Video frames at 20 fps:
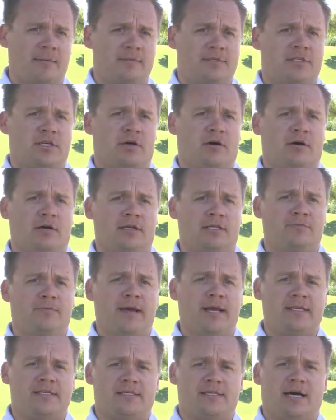So it's
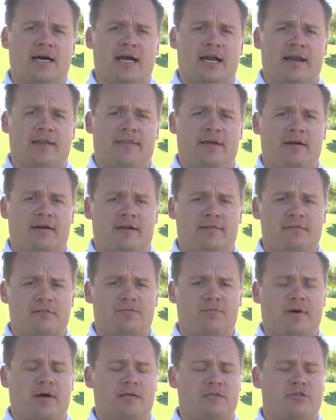based on their other
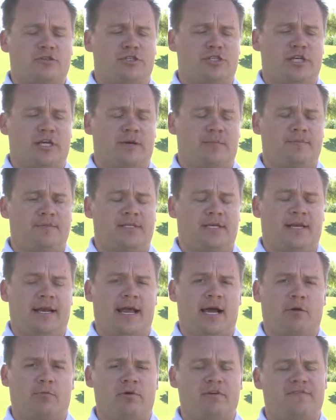sponsorships and
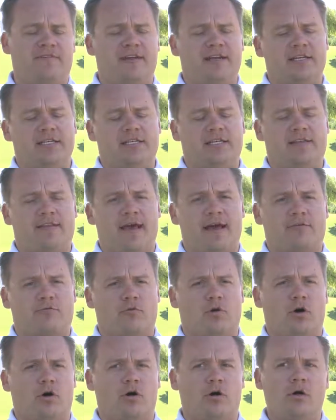how we fit into that
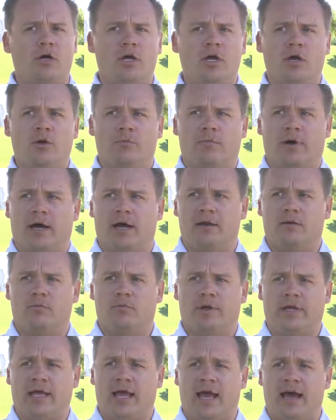role. But
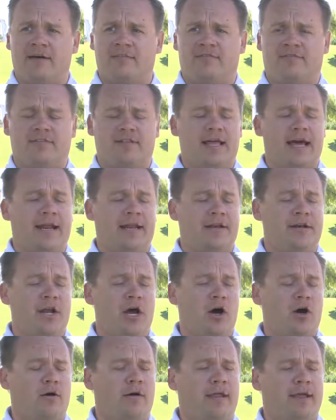we have let it
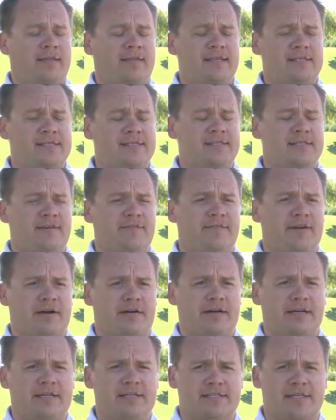known that this is a
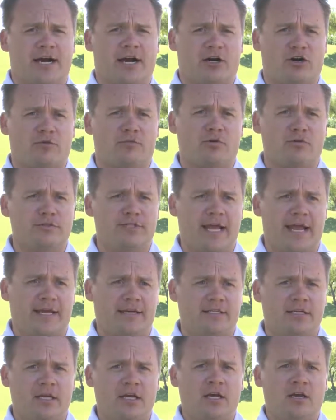very desirable
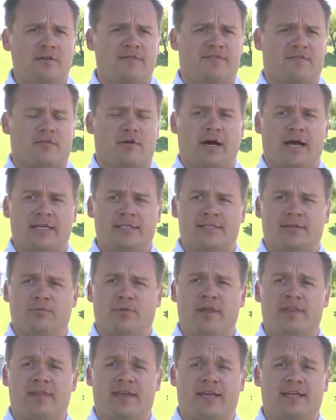date for us, and
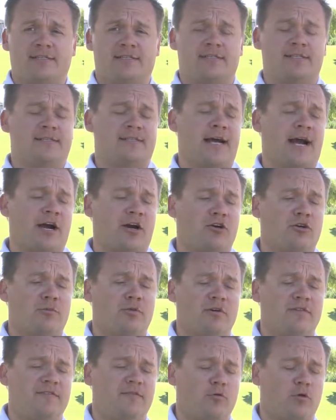we think it's
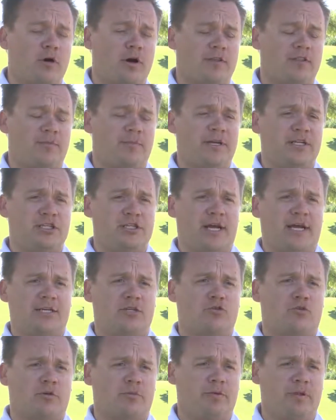desirable for the PGA
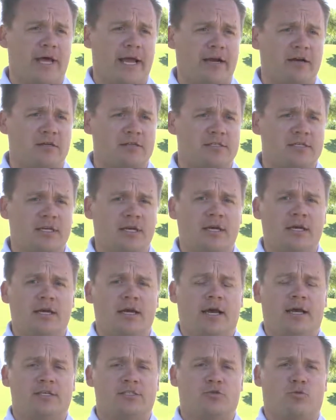Tour players
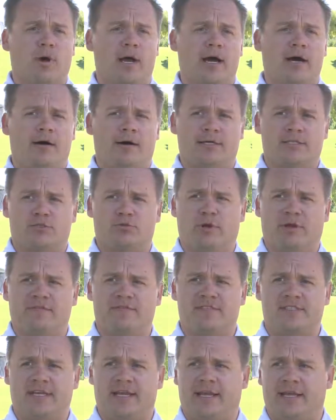as well, as
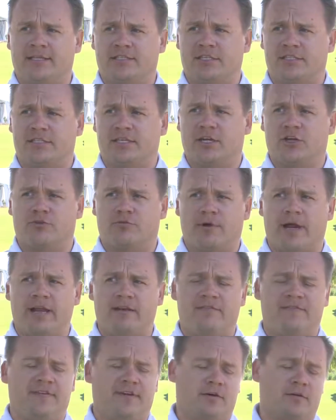we've seen just a
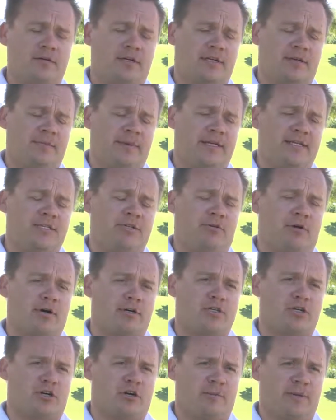great field commit to
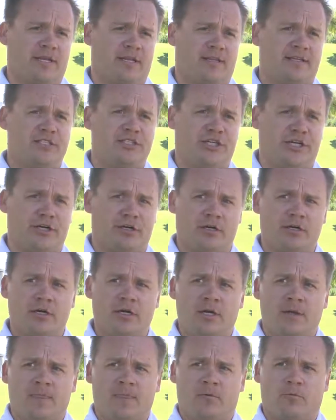our tournament this year.
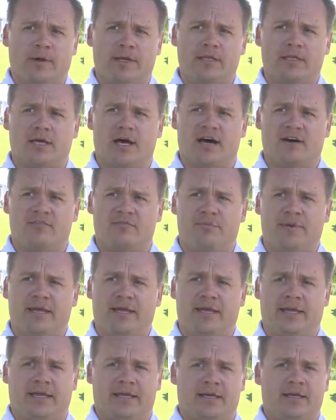We love
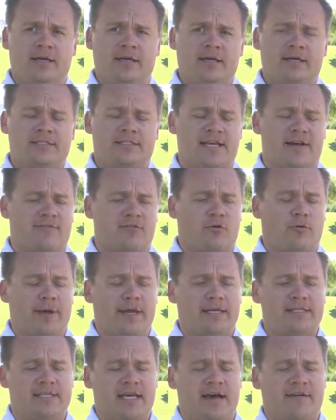being several
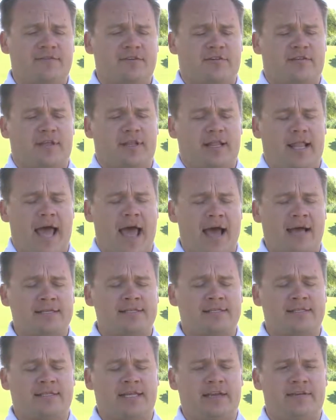weeks after the
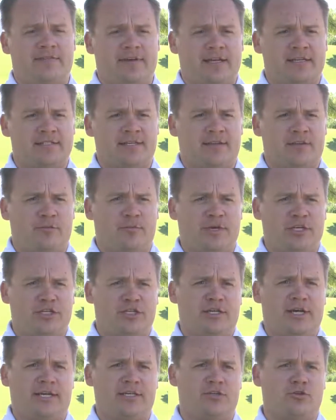last event on the
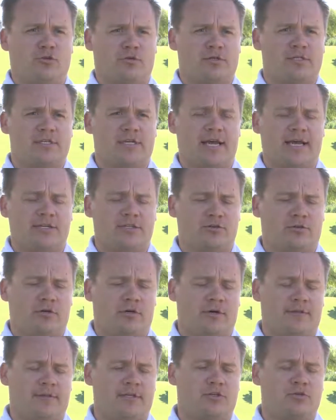PGA Tour
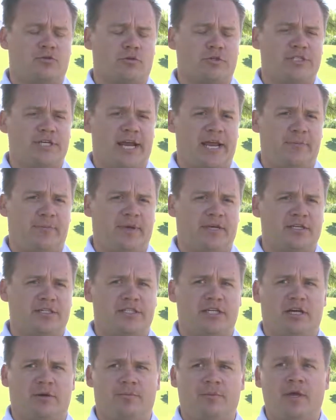schedule, the Tour
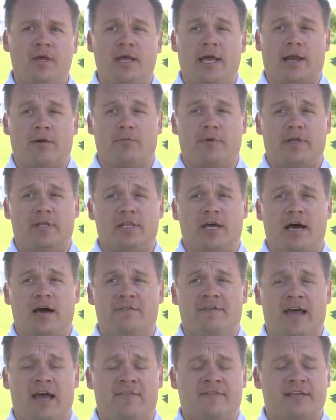Championship, and we
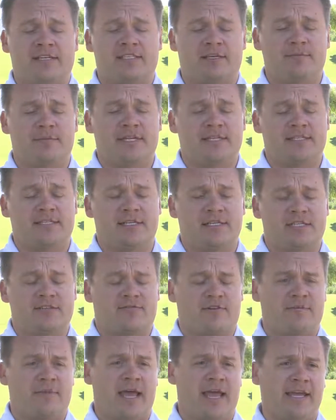love having some distance
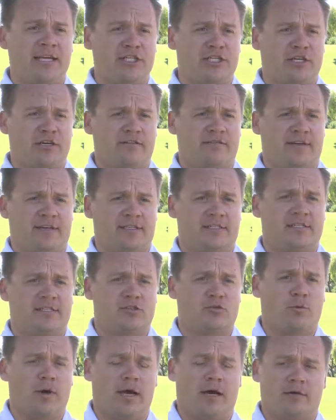from the Asia event
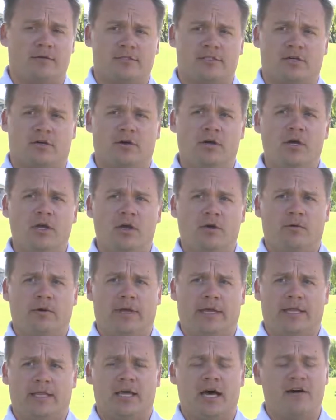as well. So
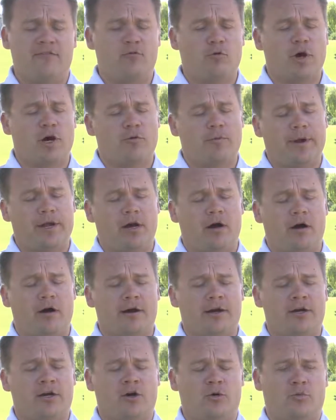we love where we
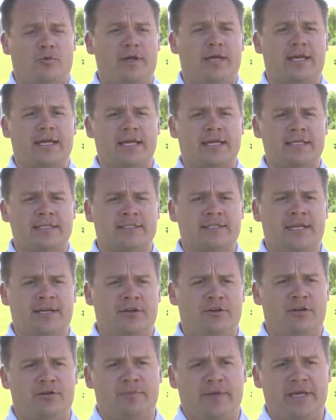are and hope we can
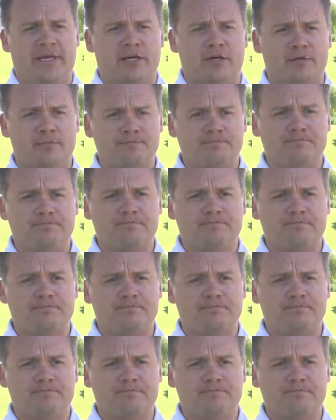continue to be here.